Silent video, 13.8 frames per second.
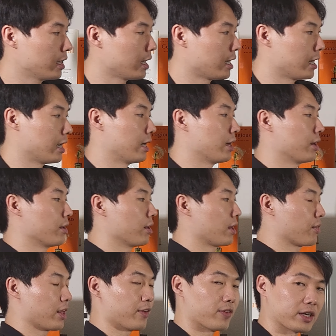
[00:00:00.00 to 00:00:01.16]

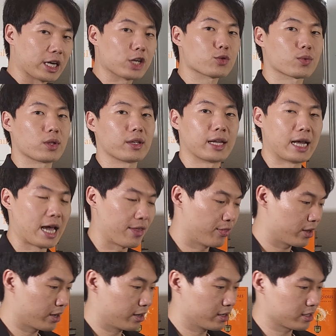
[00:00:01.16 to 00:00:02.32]
and they've engaged with all that, and
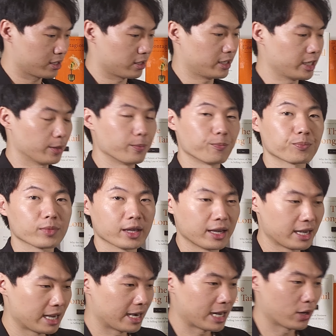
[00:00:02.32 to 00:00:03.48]
they're in this little hub.
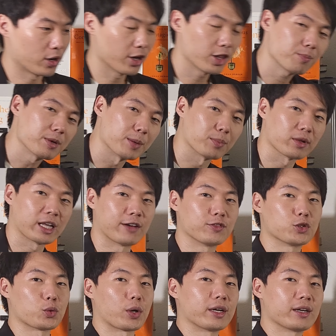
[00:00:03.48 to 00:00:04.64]
And now other people have
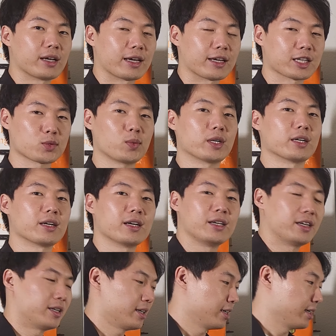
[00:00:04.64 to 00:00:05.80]
joined, and guess what?
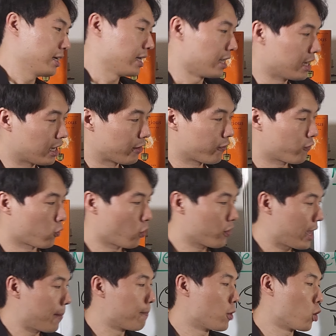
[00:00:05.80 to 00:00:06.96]
For
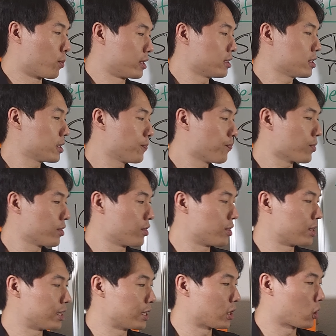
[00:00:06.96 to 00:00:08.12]
that moment,
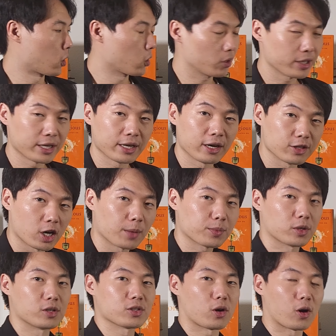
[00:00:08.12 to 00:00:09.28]
the early
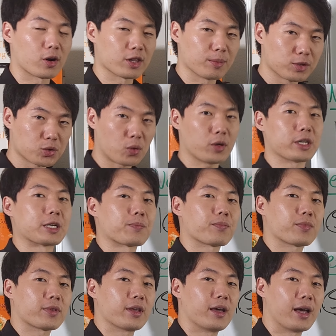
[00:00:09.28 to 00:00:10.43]
adopters are the majority,
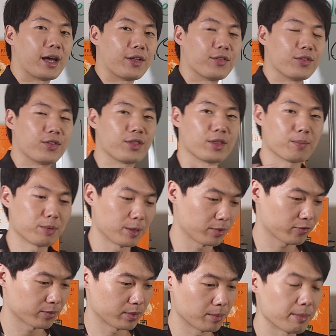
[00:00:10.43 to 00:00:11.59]
and the people
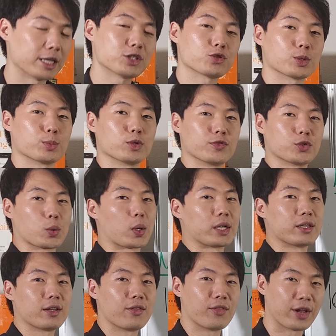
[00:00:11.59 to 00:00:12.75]
from the mainstream who've
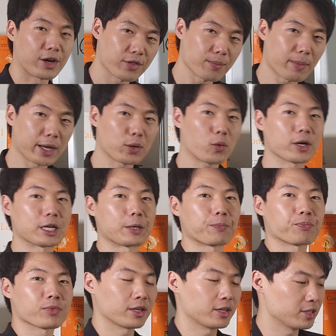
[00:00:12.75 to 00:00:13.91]
joined, they're the minority.
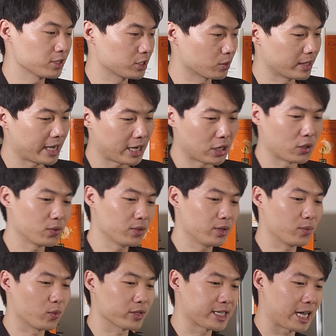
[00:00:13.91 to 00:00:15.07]
So now
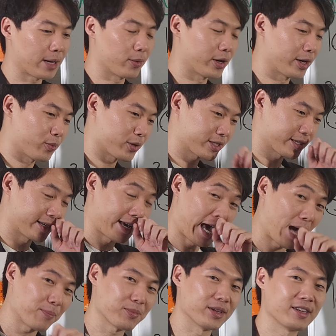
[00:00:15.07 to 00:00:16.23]
what's going to
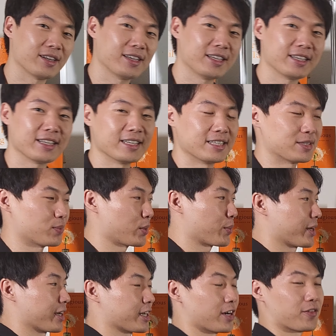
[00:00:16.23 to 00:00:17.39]
happen is what we're
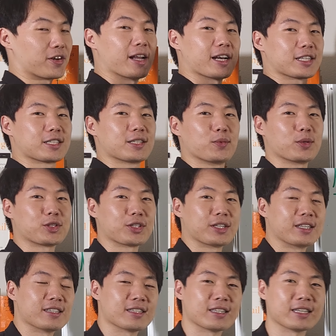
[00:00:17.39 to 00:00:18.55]
going to cover next, which
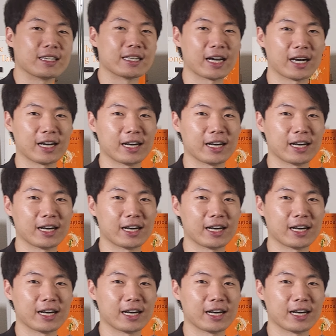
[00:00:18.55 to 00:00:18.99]
is the